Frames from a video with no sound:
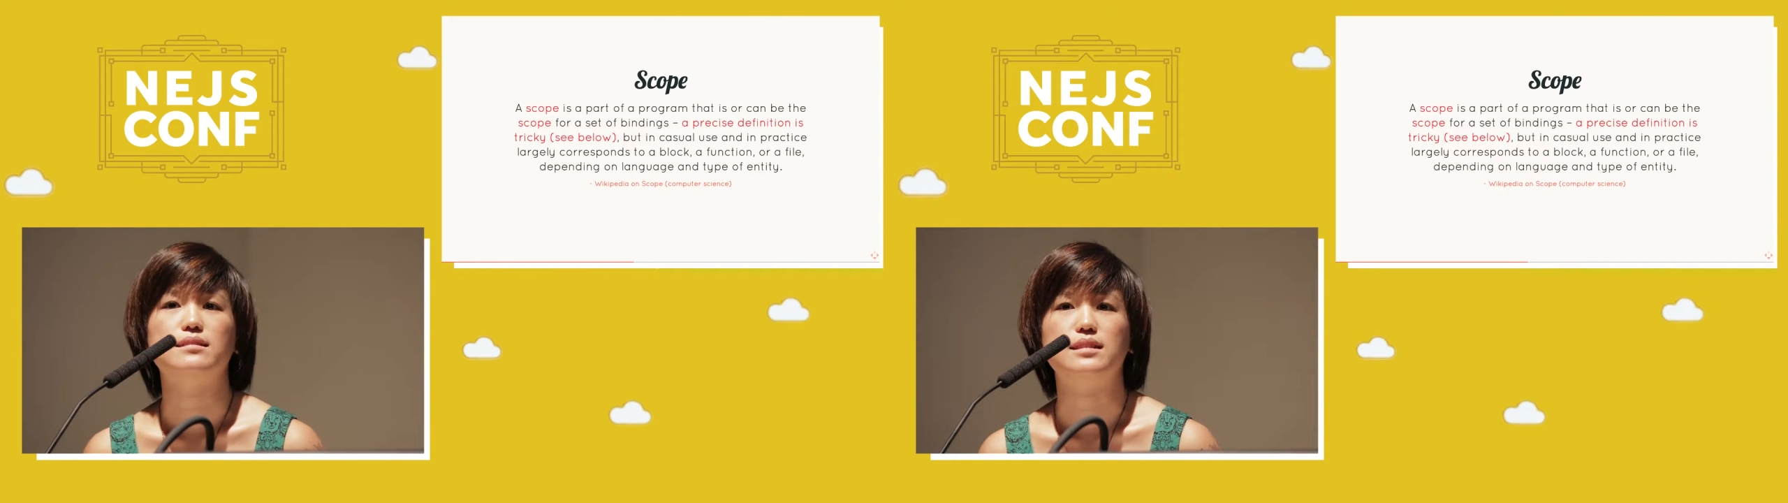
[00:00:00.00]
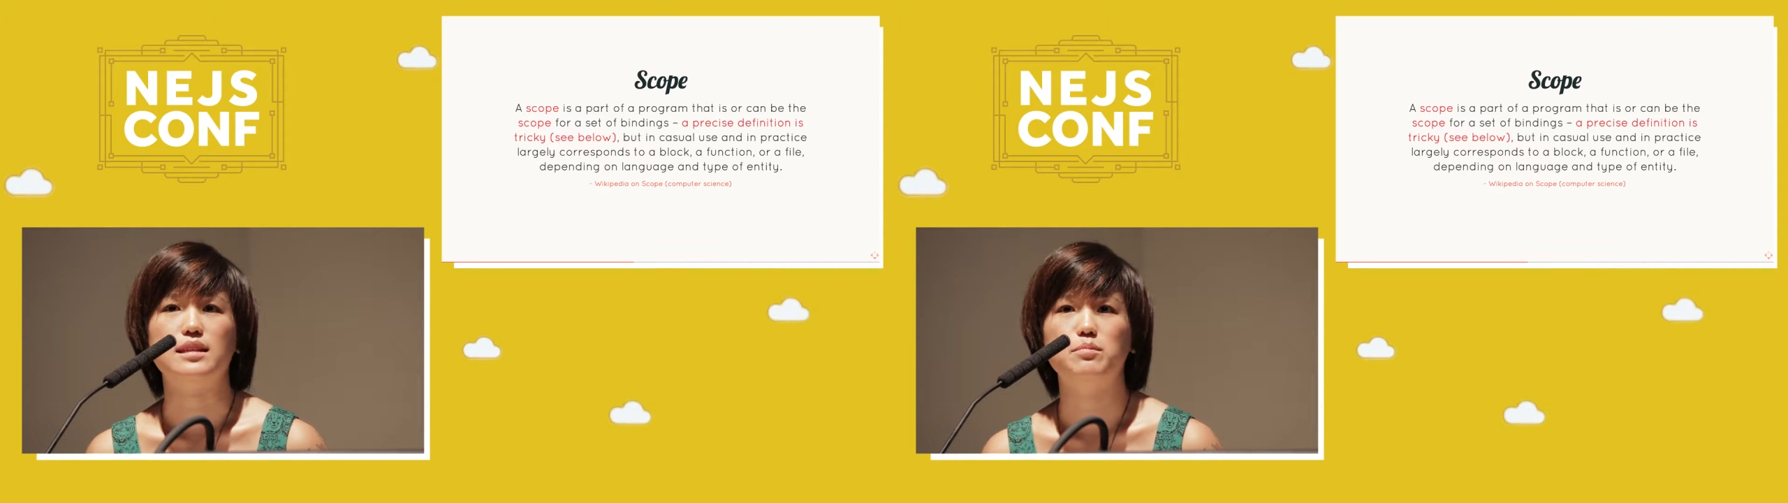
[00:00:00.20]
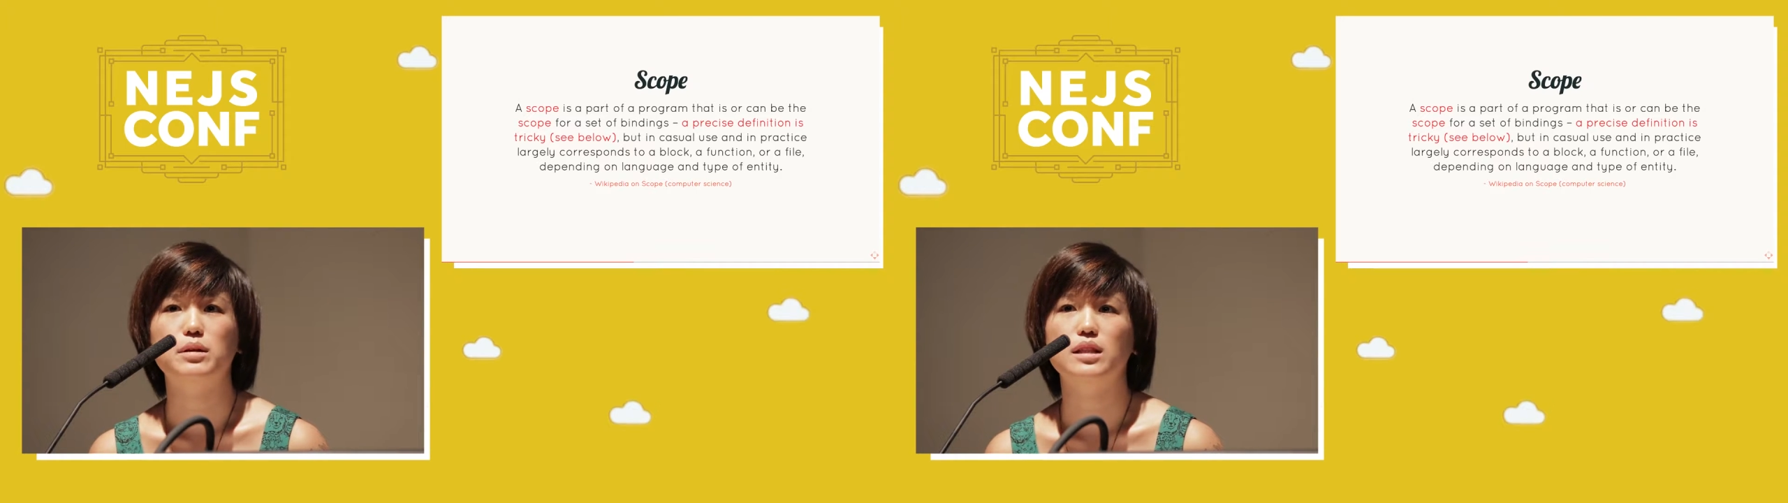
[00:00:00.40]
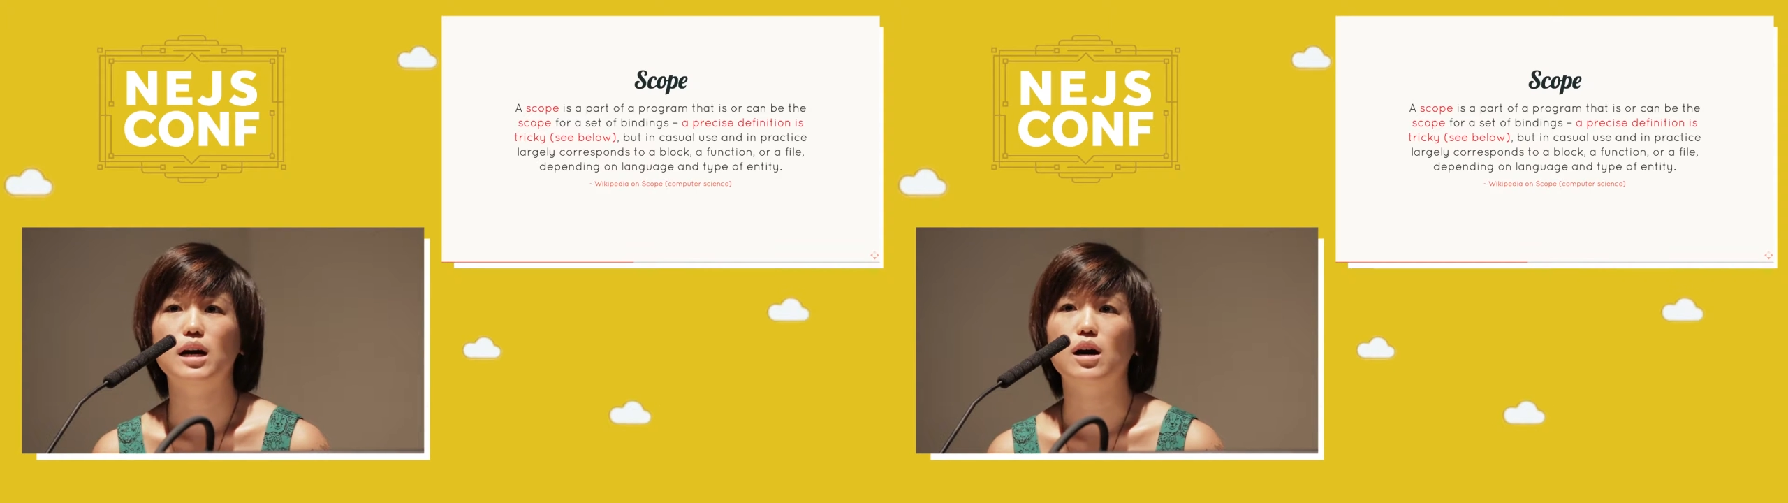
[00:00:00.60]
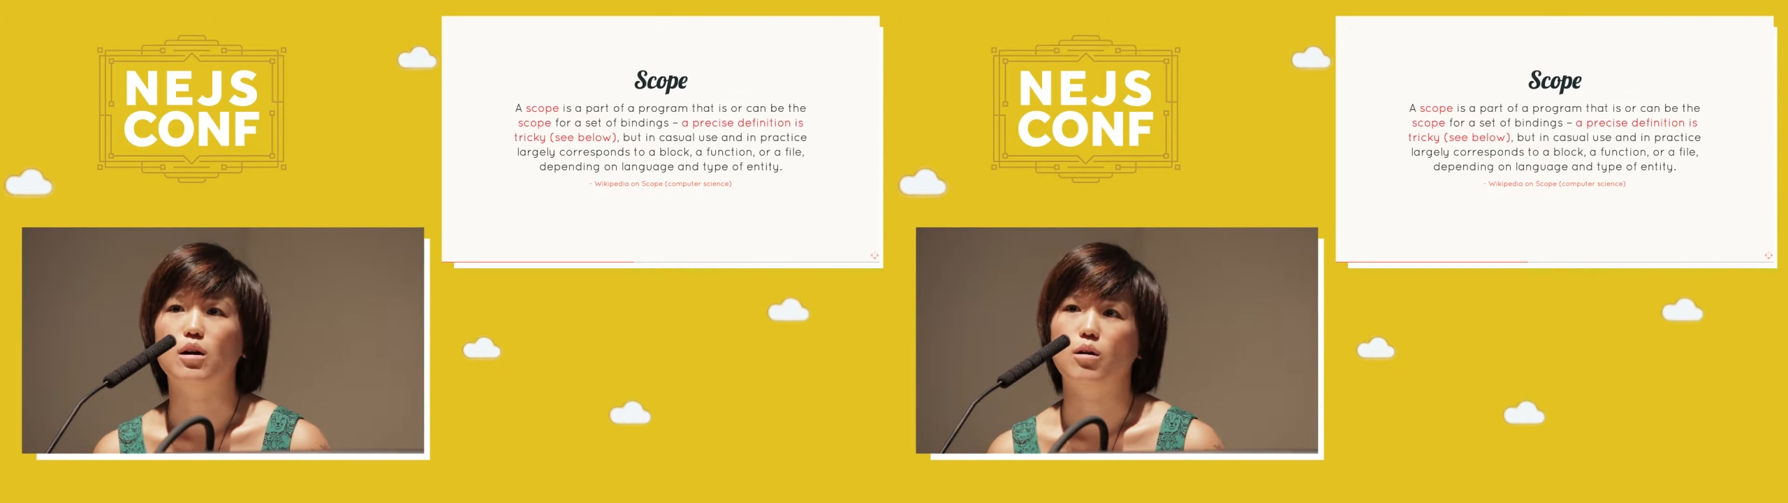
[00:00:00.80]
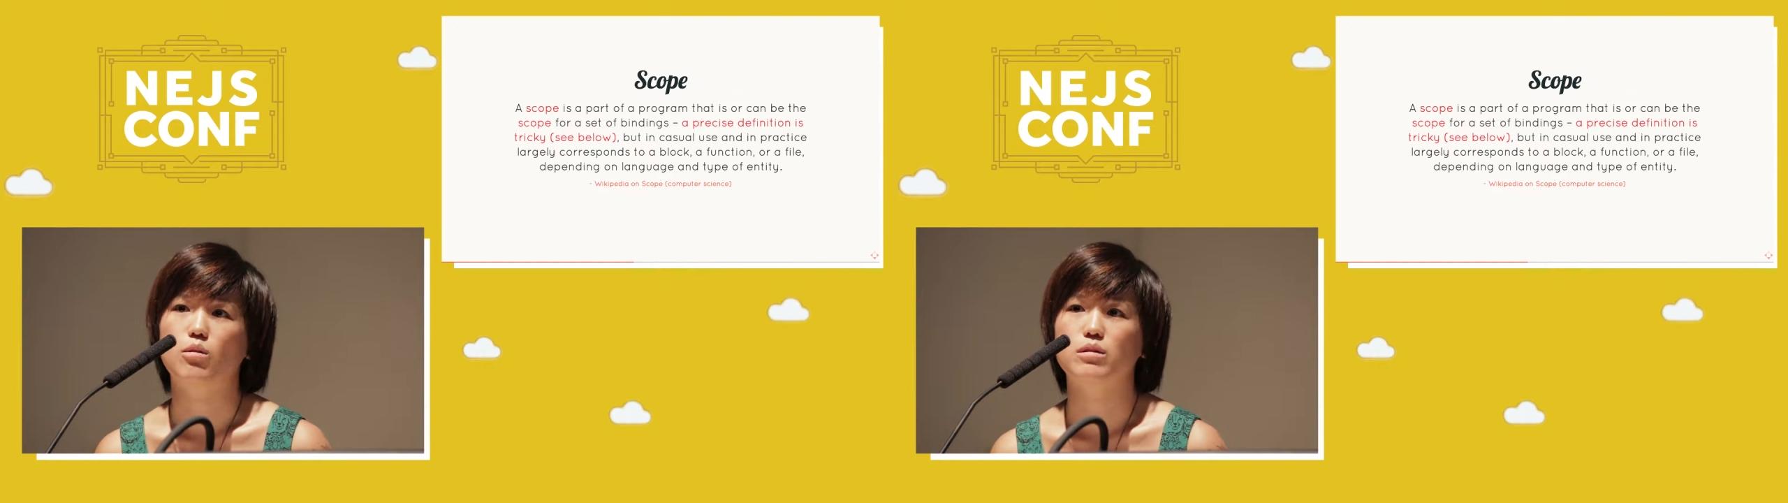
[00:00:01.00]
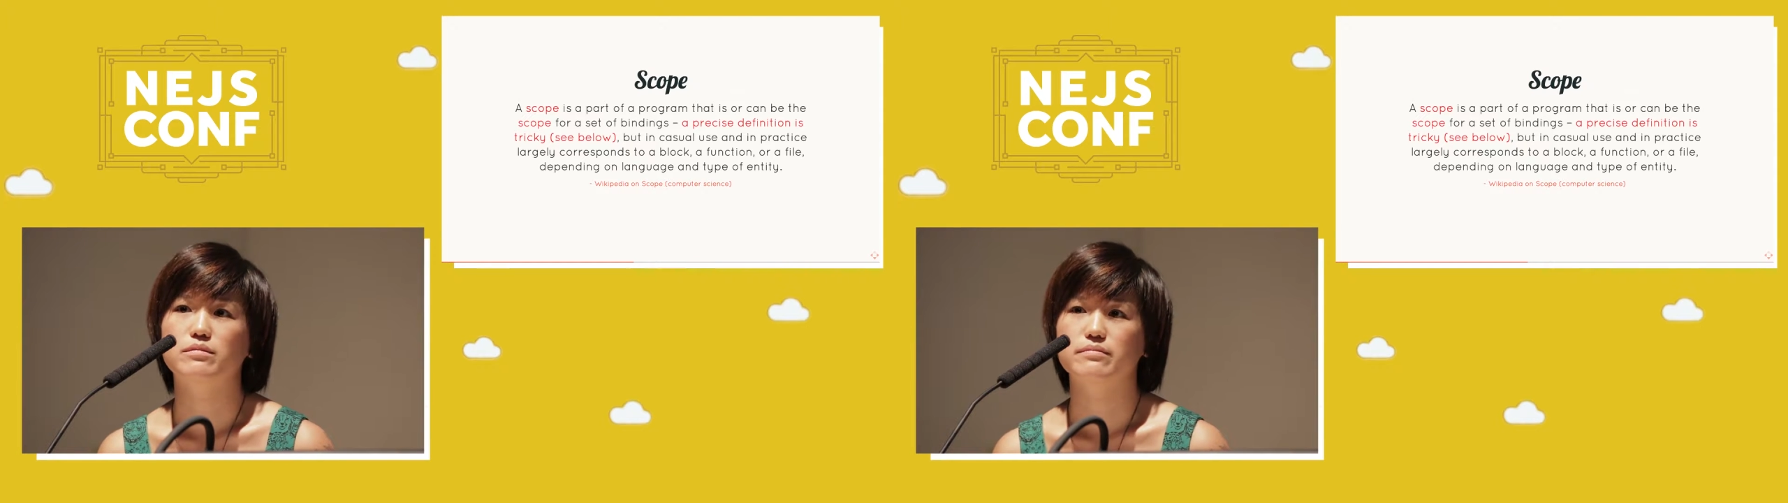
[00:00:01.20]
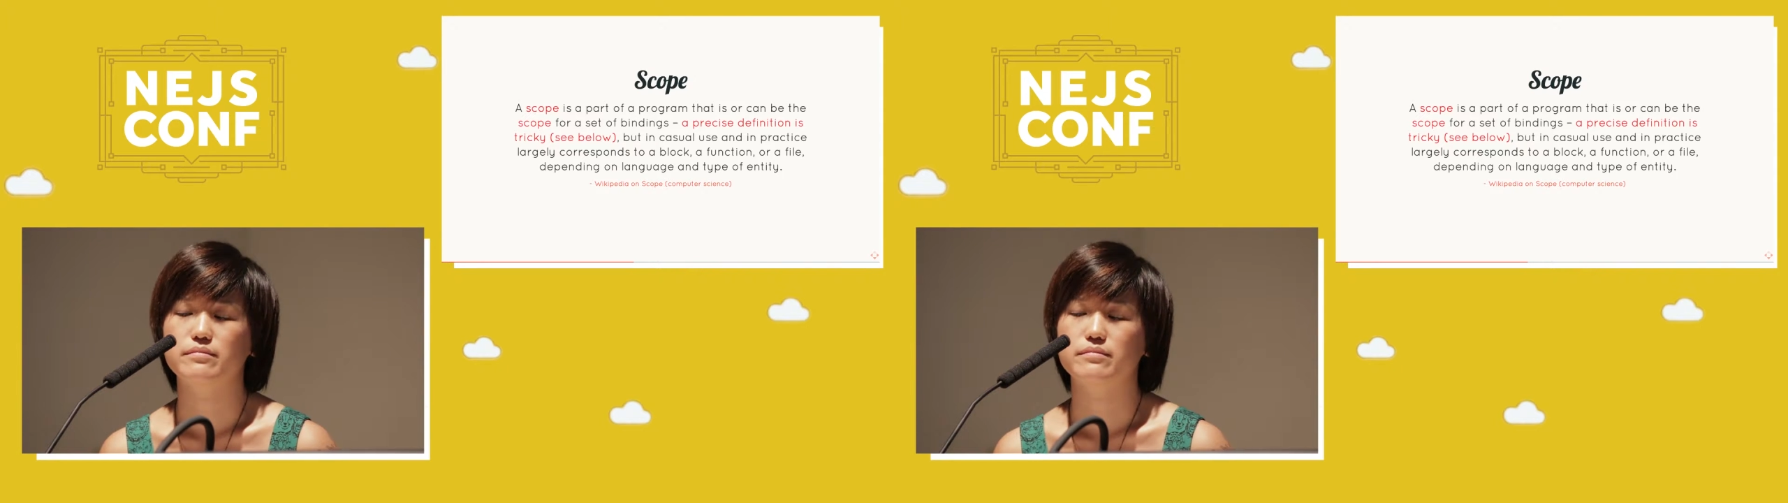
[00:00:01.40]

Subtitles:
see below.